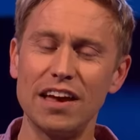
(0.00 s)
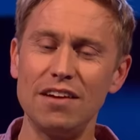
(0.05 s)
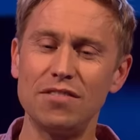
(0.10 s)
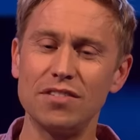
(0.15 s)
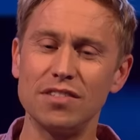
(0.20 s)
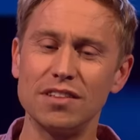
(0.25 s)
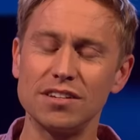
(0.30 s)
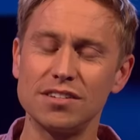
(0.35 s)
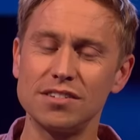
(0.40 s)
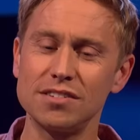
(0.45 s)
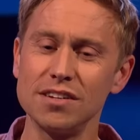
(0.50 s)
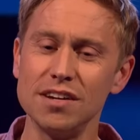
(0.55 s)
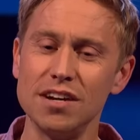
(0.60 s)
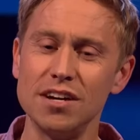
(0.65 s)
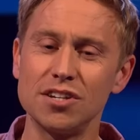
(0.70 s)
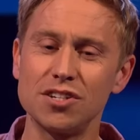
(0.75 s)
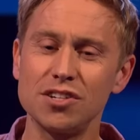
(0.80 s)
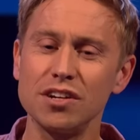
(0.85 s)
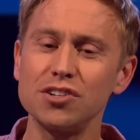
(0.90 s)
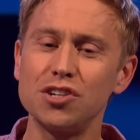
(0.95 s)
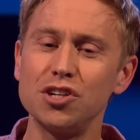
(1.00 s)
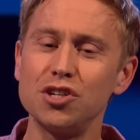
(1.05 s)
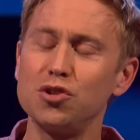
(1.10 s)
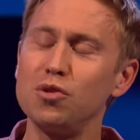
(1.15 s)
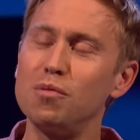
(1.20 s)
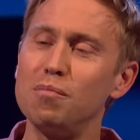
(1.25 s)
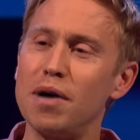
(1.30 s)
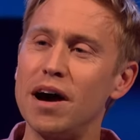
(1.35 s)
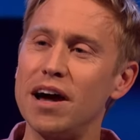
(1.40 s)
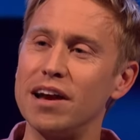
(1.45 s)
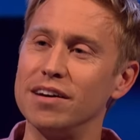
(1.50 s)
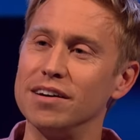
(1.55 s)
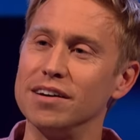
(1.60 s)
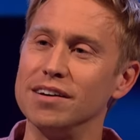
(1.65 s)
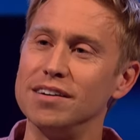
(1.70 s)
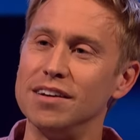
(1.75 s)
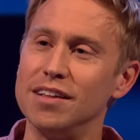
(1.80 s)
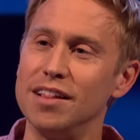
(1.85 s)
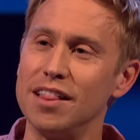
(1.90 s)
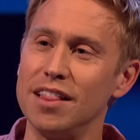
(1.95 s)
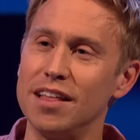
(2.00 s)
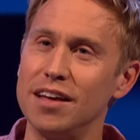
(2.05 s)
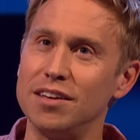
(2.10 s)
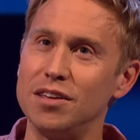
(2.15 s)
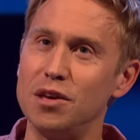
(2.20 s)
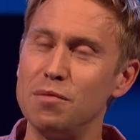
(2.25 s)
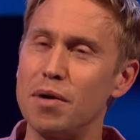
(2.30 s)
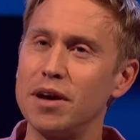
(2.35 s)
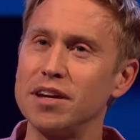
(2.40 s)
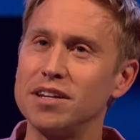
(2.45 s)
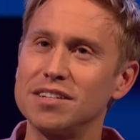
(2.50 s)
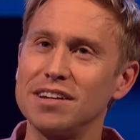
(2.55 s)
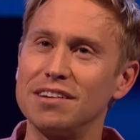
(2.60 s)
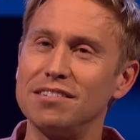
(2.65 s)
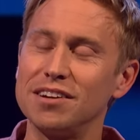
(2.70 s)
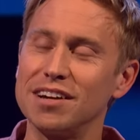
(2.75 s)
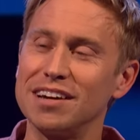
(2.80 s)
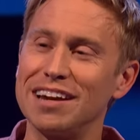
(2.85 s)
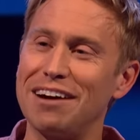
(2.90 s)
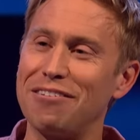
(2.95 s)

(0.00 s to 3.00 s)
even this, such is your manner, you make sounding an